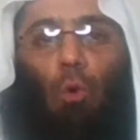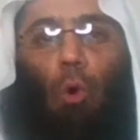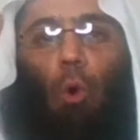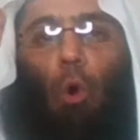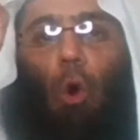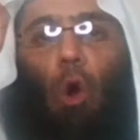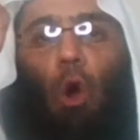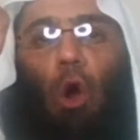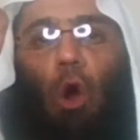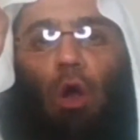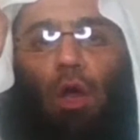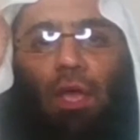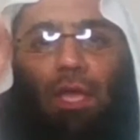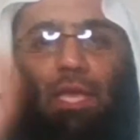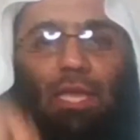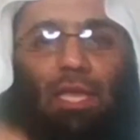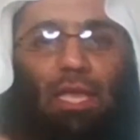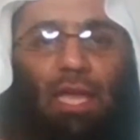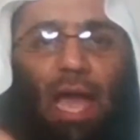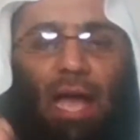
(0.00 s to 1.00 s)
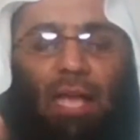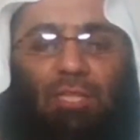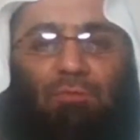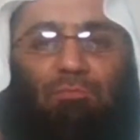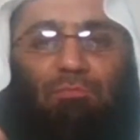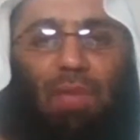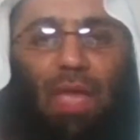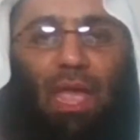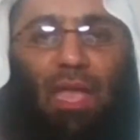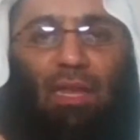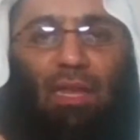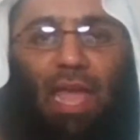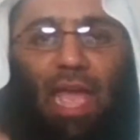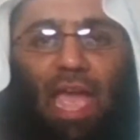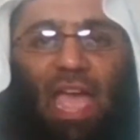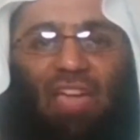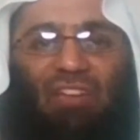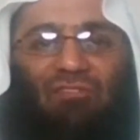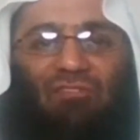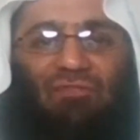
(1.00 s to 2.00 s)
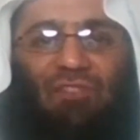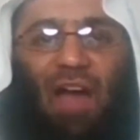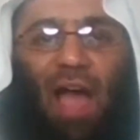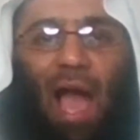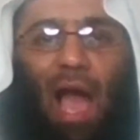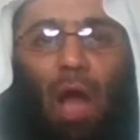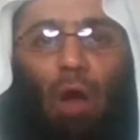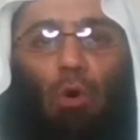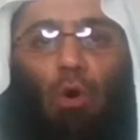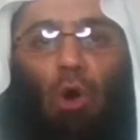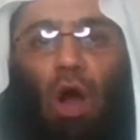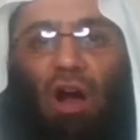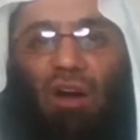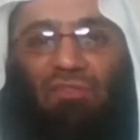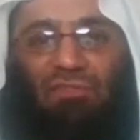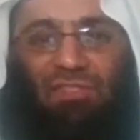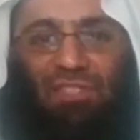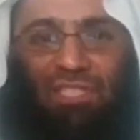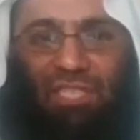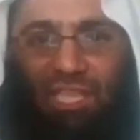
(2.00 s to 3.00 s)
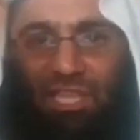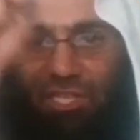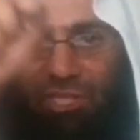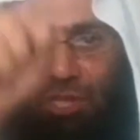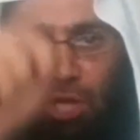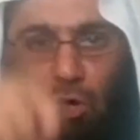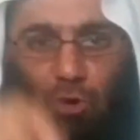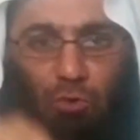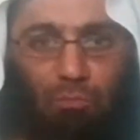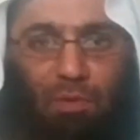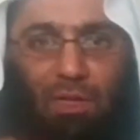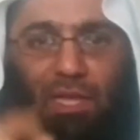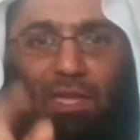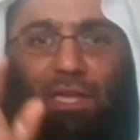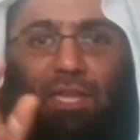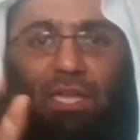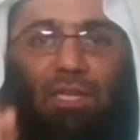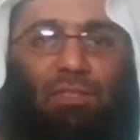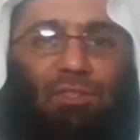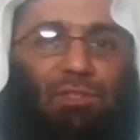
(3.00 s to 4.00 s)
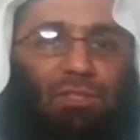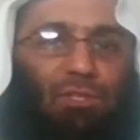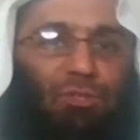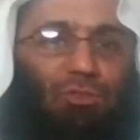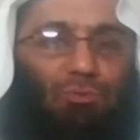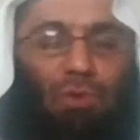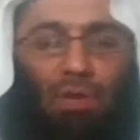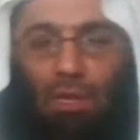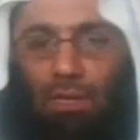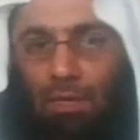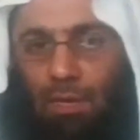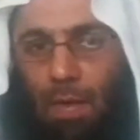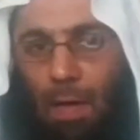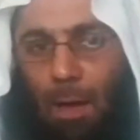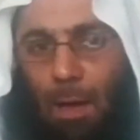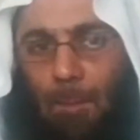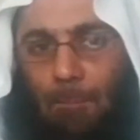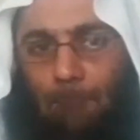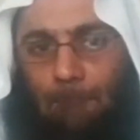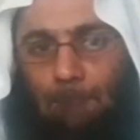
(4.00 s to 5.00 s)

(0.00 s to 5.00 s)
or he has made a vow of disobedience to Allah.